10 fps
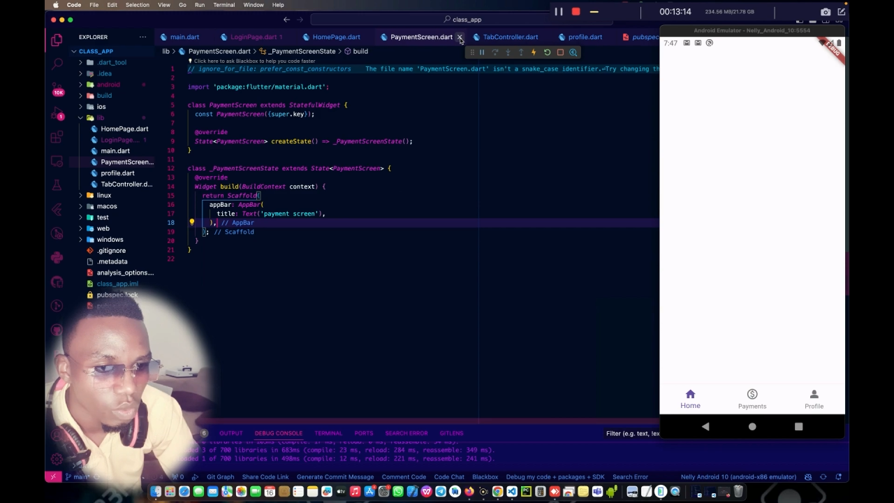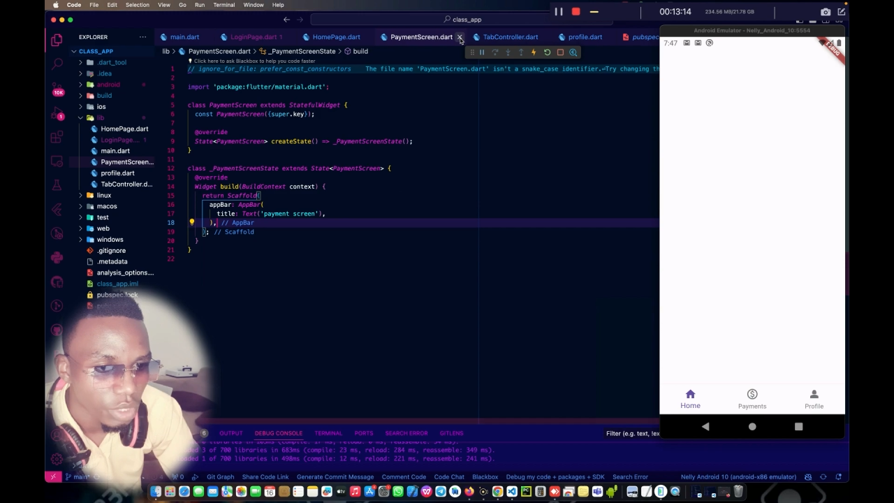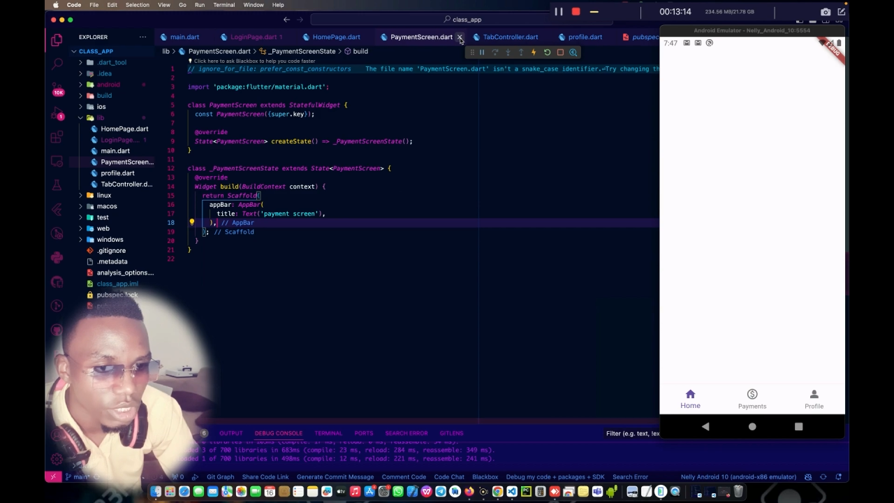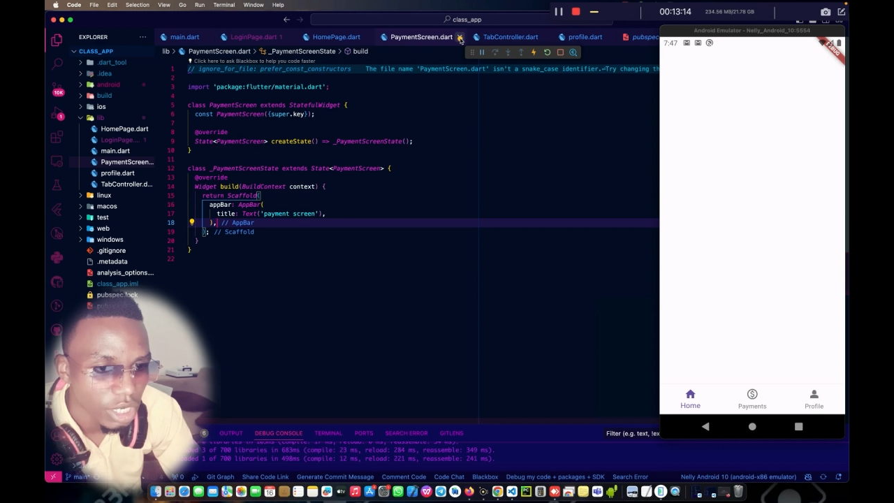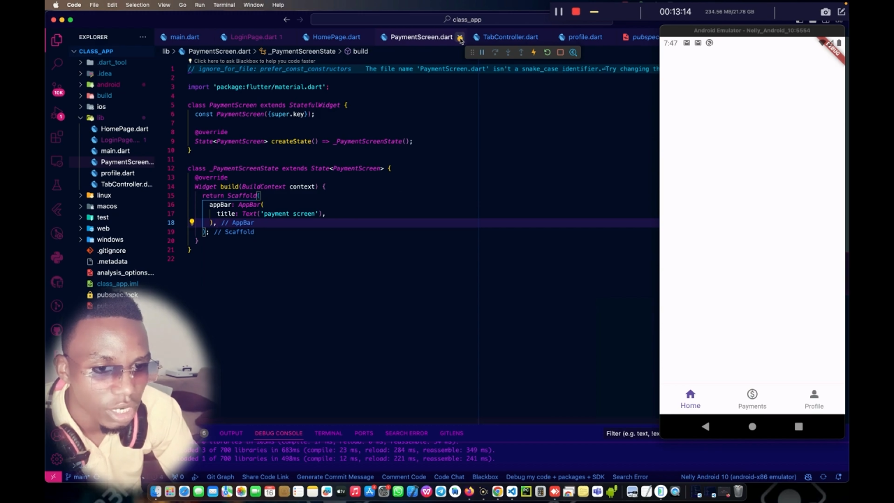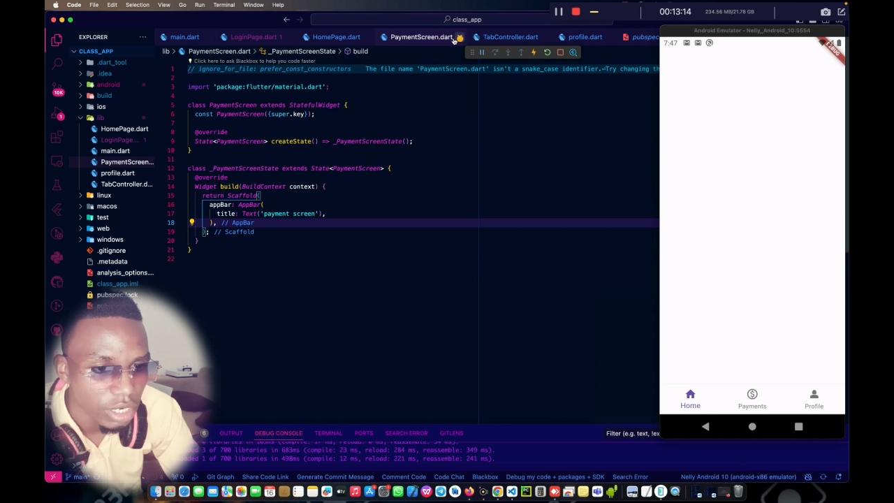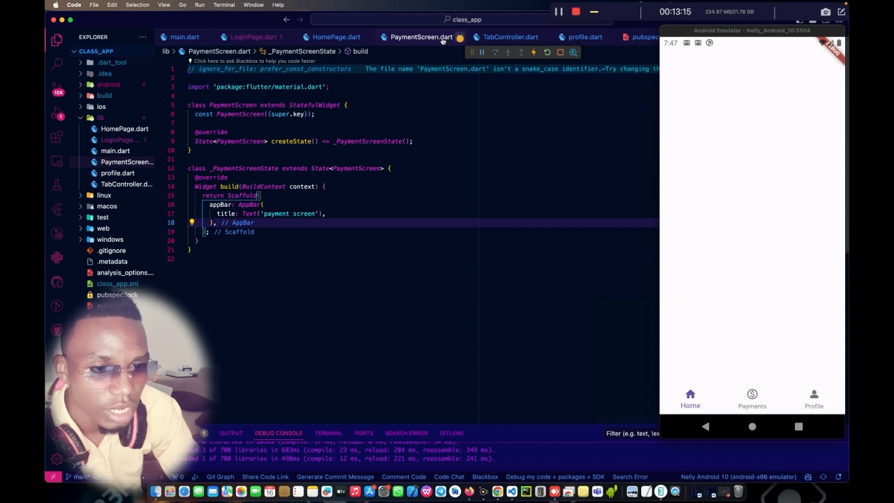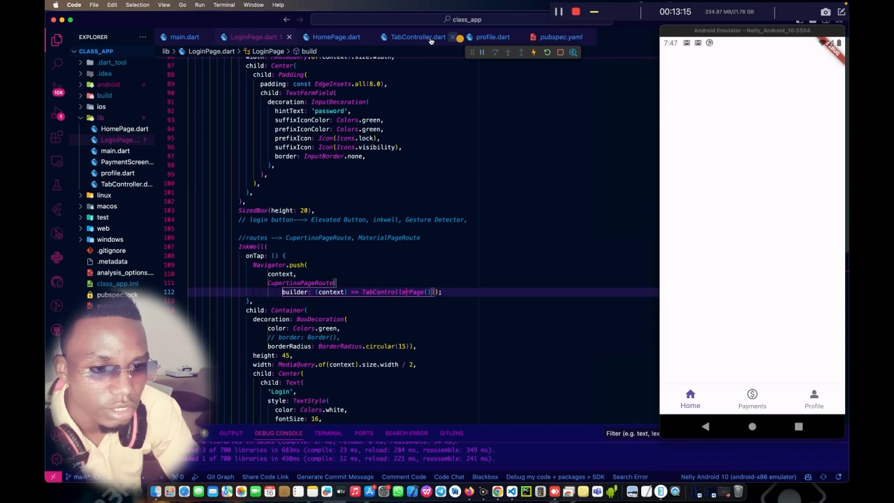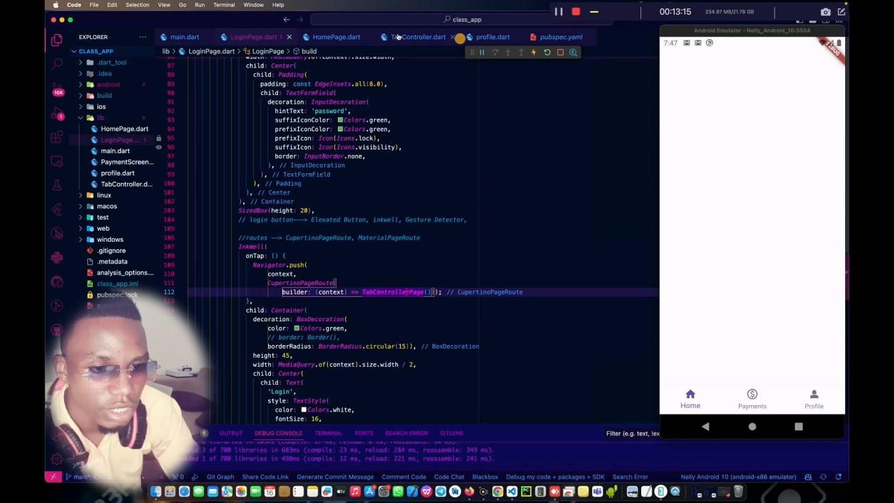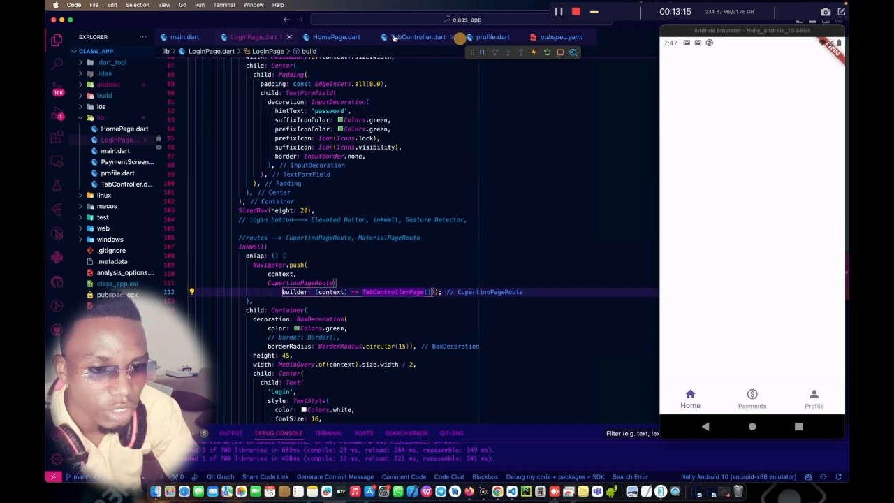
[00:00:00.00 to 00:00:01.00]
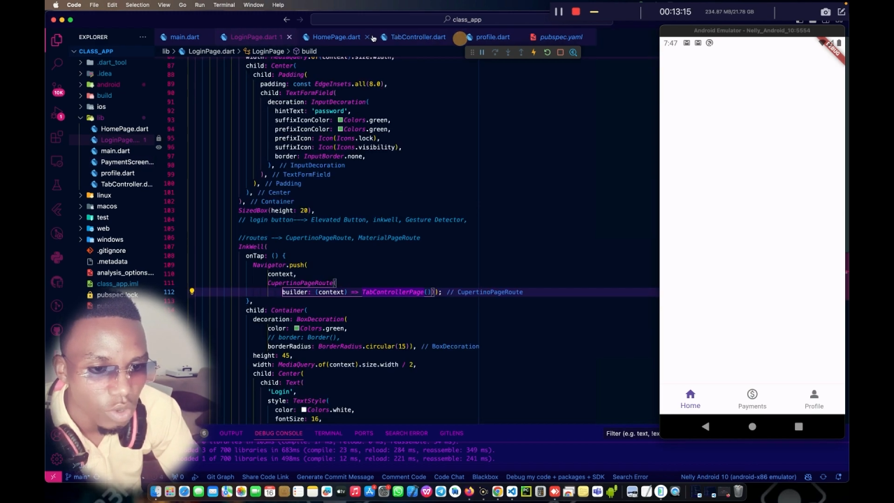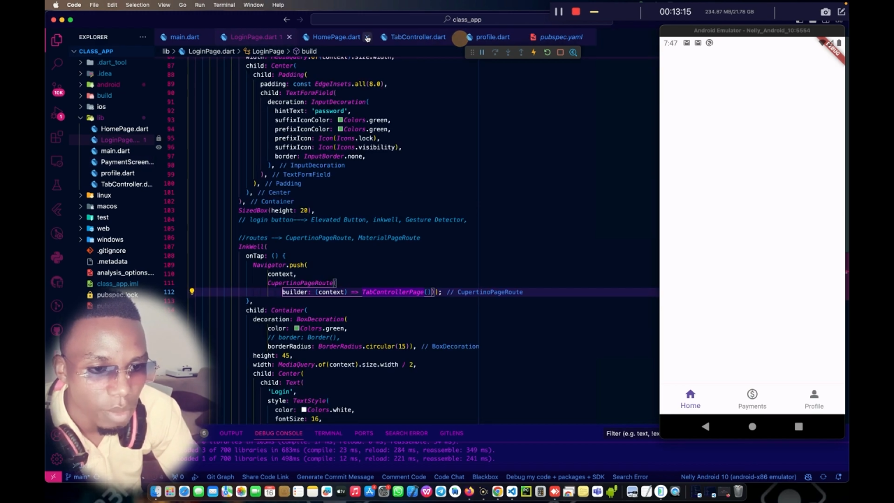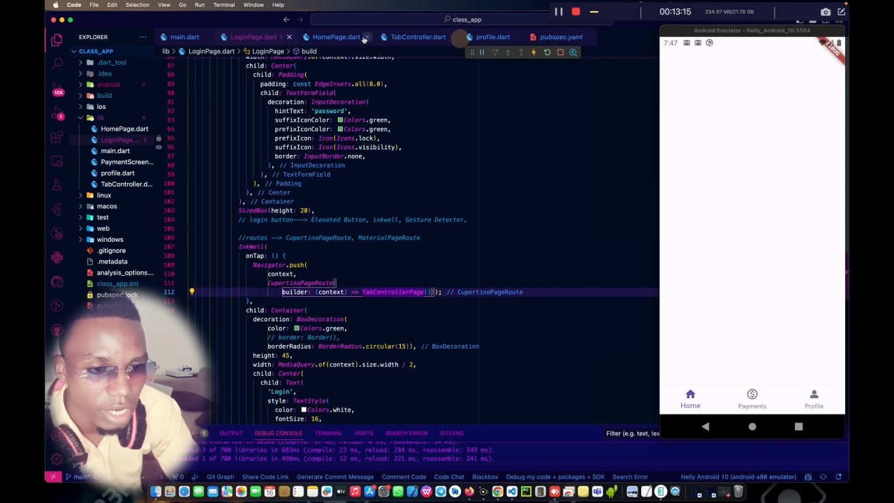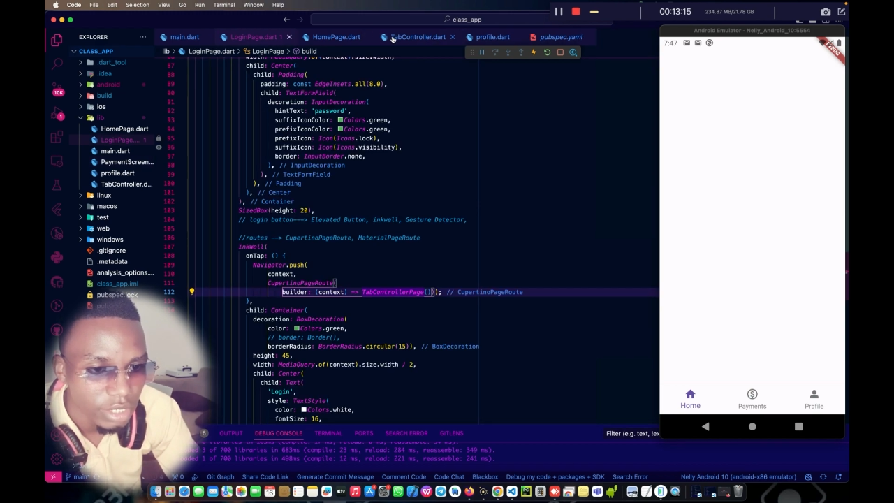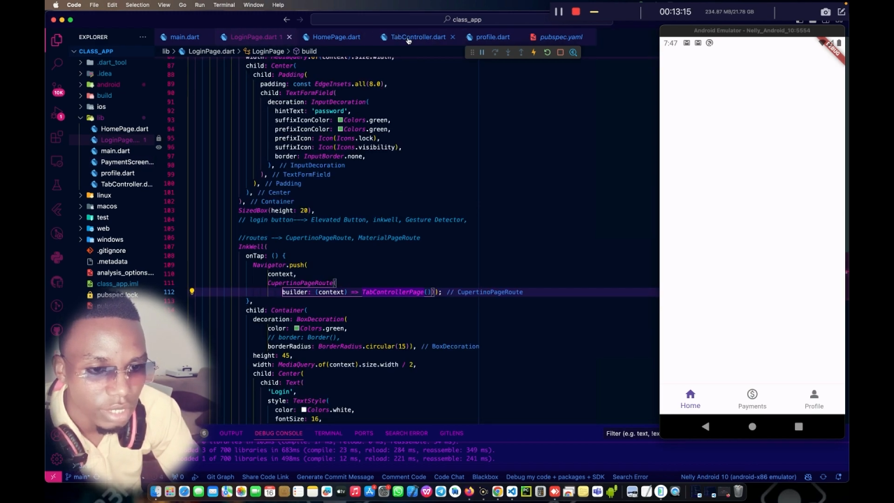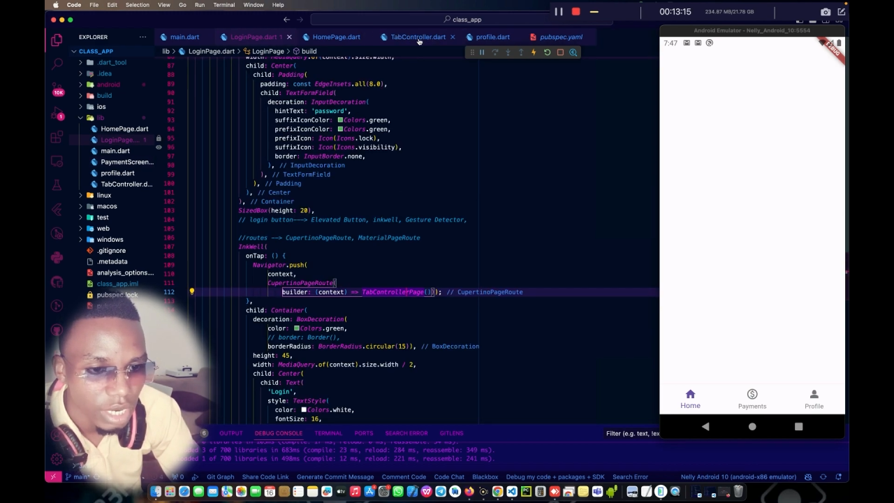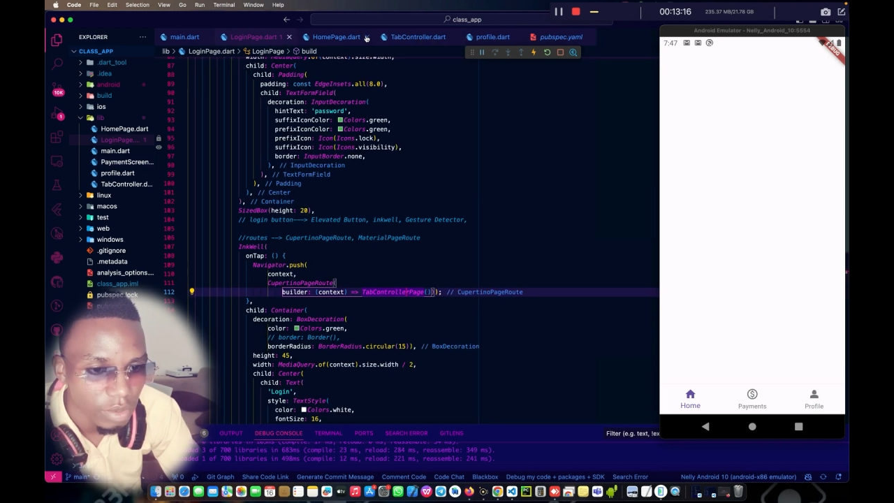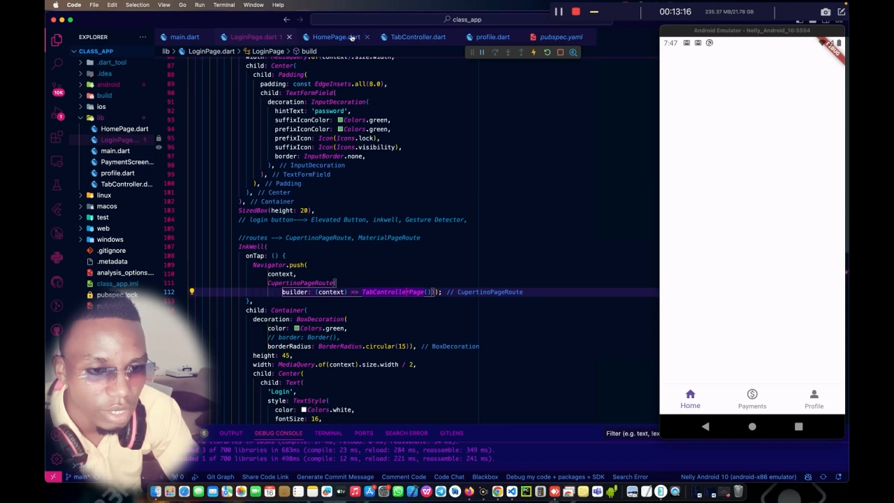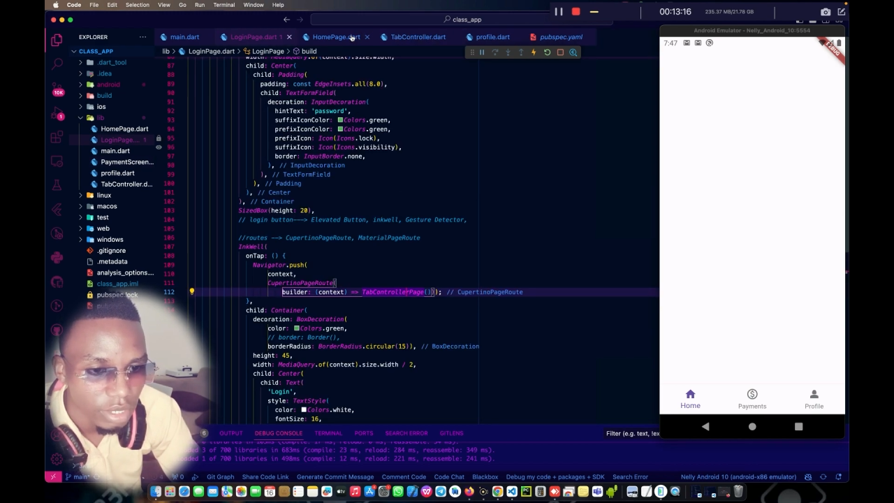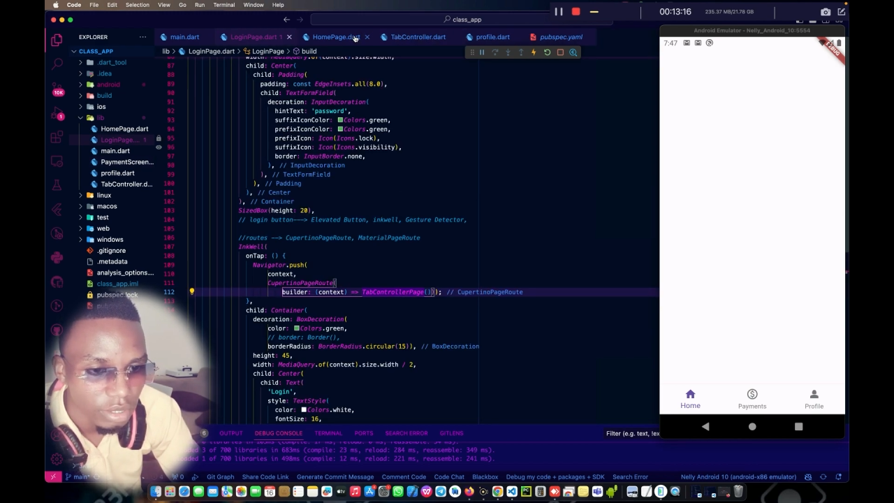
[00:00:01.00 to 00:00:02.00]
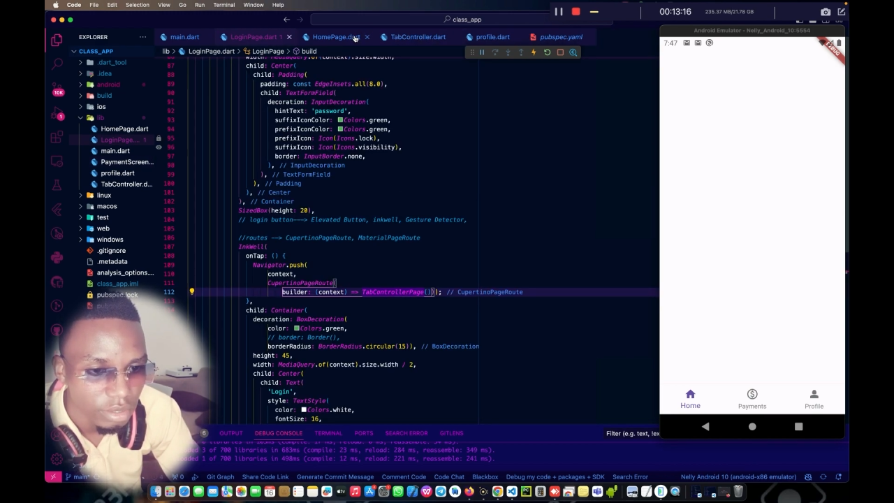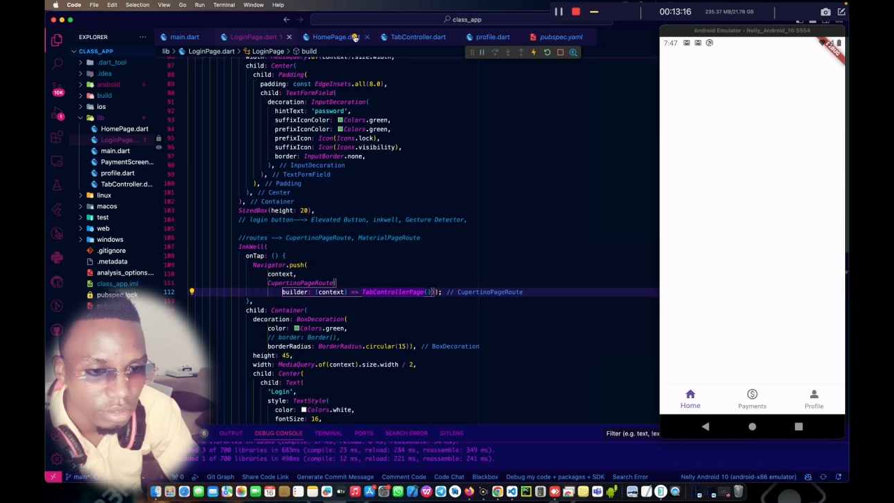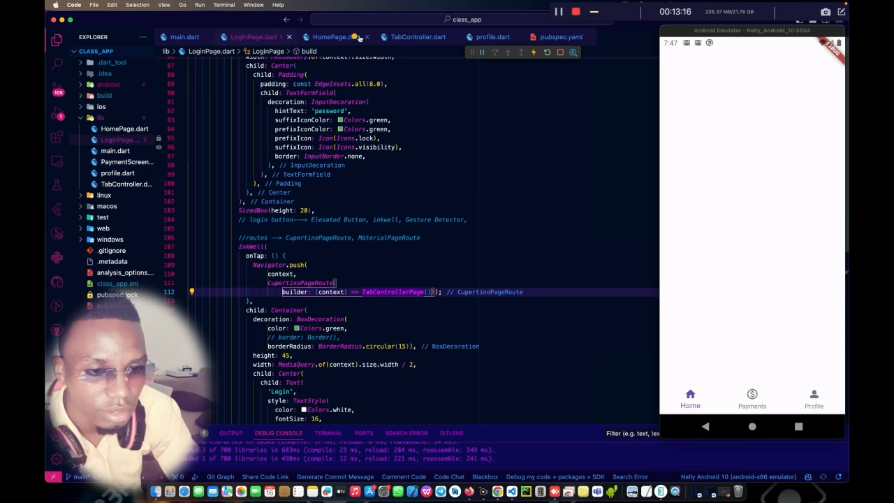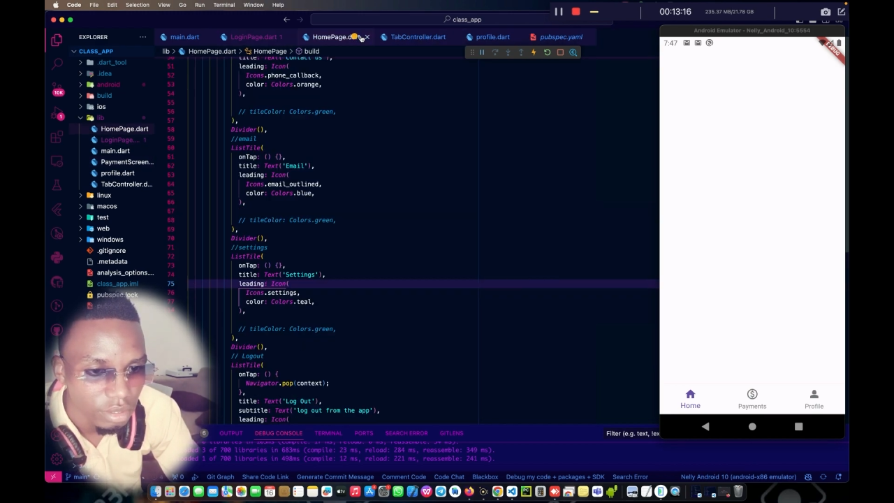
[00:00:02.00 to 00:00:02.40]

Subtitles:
we shall actually go back to our